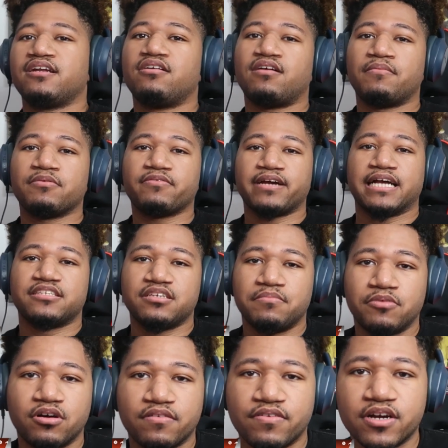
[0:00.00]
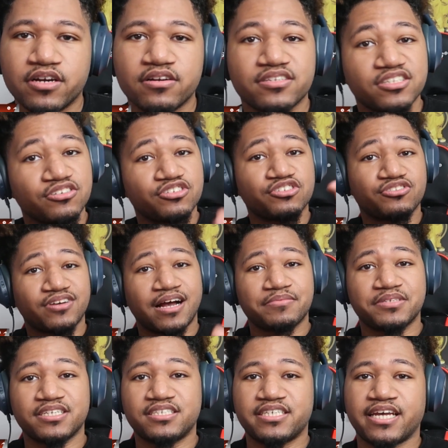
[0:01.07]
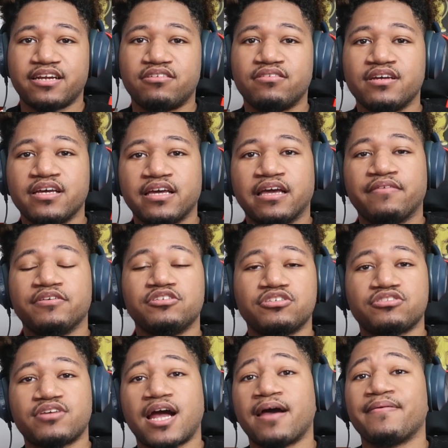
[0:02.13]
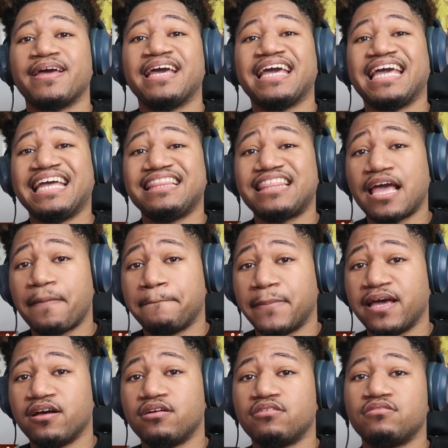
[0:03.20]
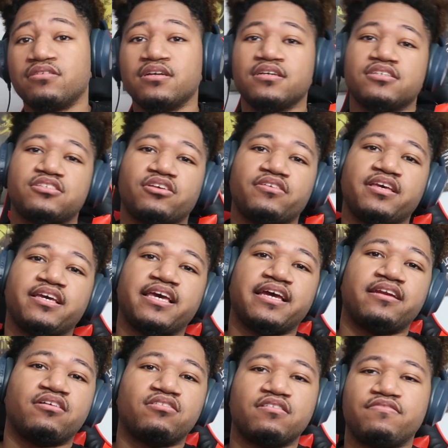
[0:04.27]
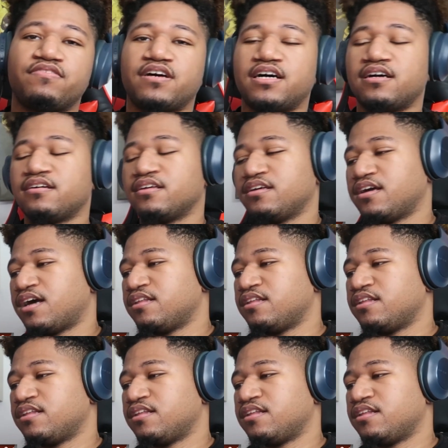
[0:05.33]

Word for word: already know I'm going to react to more of her. So subscribe to this channel. And when you subscribe, hit that bell so you can get notified.